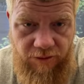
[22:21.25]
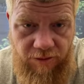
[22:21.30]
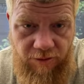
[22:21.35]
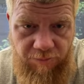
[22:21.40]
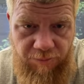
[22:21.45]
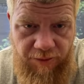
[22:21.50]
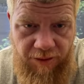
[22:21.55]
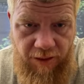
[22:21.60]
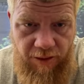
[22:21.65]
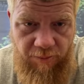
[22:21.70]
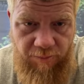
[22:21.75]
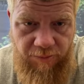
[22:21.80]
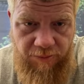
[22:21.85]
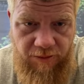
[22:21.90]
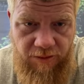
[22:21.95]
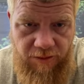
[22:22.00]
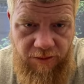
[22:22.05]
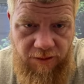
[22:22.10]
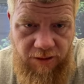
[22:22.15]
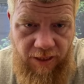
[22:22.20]
to be able
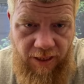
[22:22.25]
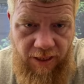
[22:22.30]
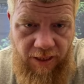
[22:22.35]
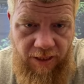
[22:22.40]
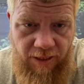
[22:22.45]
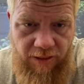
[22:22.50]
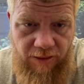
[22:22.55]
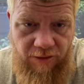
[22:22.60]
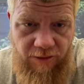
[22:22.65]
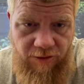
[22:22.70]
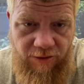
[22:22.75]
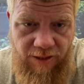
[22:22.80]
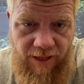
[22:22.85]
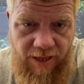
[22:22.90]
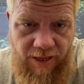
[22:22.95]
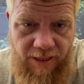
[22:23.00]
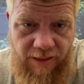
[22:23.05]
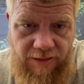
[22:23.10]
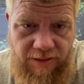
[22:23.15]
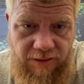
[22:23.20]
to say
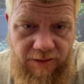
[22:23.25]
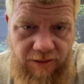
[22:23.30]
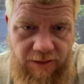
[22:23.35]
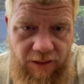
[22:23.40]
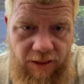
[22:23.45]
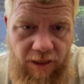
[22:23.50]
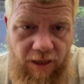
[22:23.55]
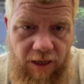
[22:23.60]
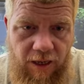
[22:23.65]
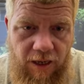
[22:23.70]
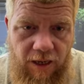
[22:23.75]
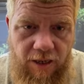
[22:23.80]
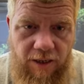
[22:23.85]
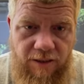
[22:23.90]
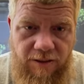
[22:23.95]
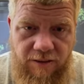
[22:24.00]
that uh,